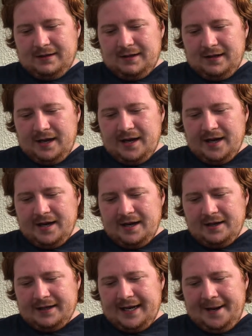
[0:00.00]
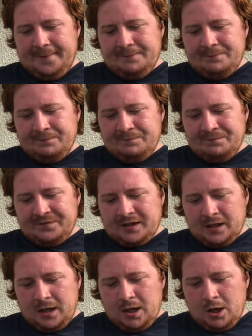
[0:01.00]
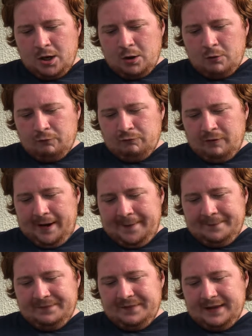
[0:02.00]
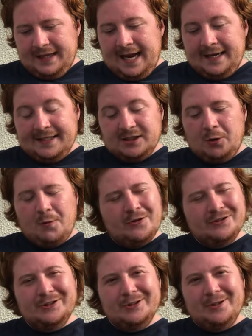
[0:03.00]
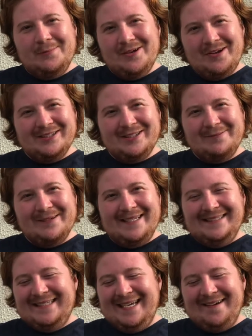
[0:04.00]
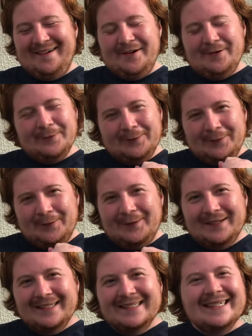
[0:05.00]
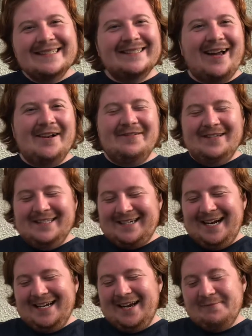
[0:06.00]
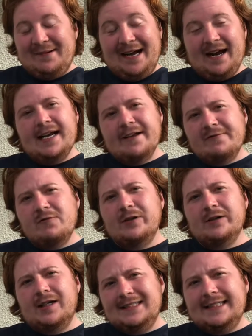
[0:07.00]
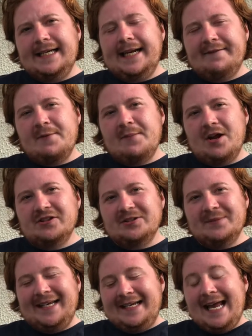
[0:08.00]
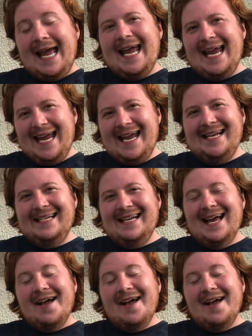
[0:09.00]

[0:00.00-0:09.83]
Okay. Right, now let's go on to Blaster Blade Seeker. Oh, excited for this guy to come back. I never thought I'd see another Blaster Blade in